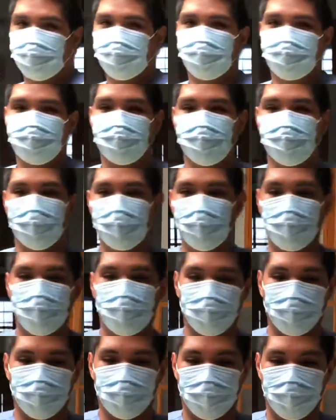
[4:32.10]
So
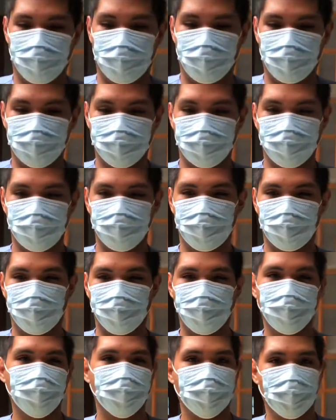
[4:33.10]
the next thing that you
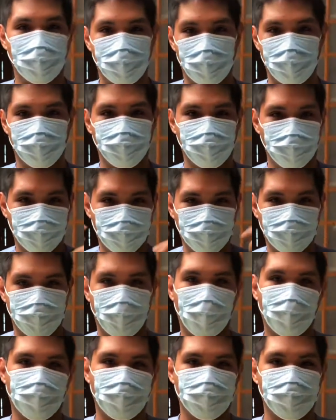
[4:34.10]
would take off is your
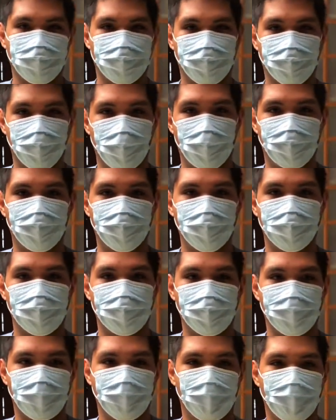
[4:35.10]
goggles if you have any.
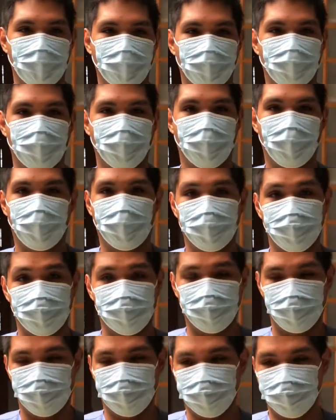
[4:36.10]
Right now I
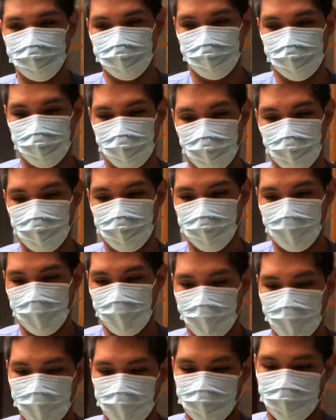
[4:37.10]
don't. Okay,
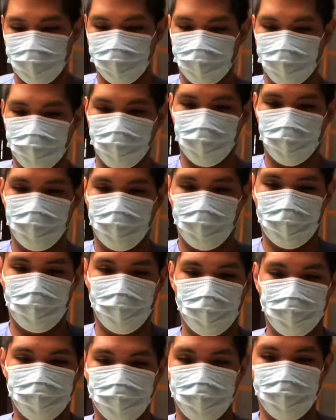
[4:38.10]
so
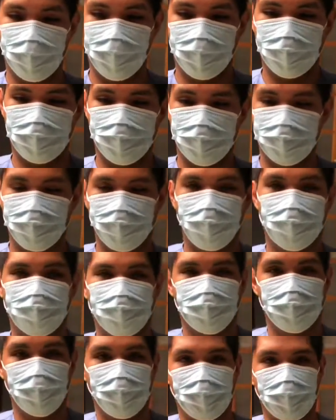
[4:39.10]
after that, then you have to
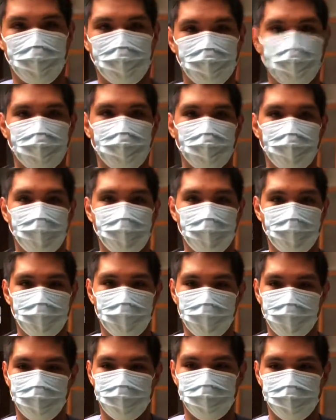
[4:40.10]
take off
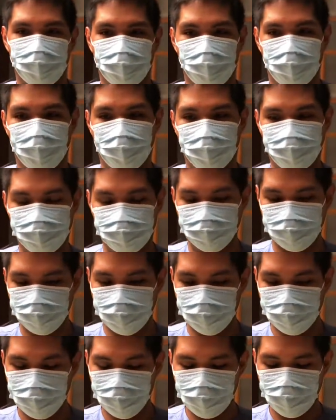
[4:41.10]

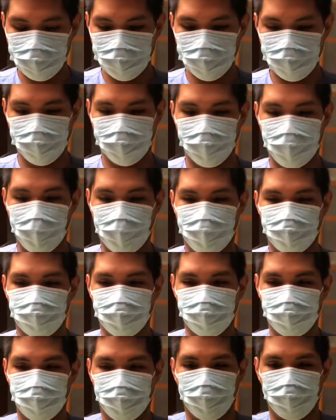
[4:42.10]
your gown.
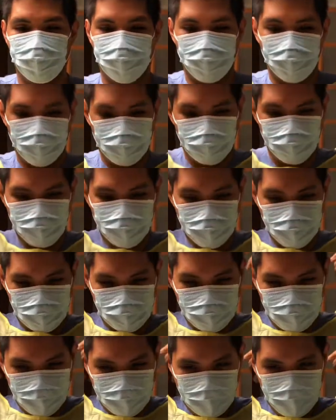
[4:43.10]
So you can do this
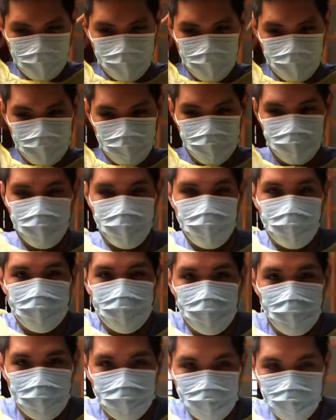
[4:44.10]
by
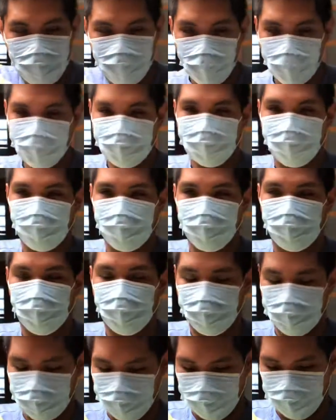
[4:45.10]
untying the back. Now my
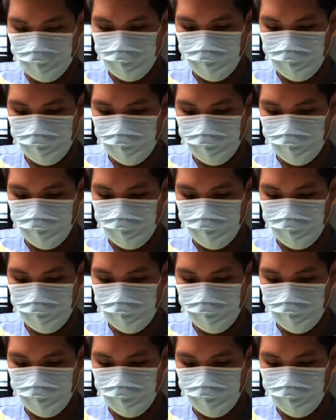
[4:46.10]
hands are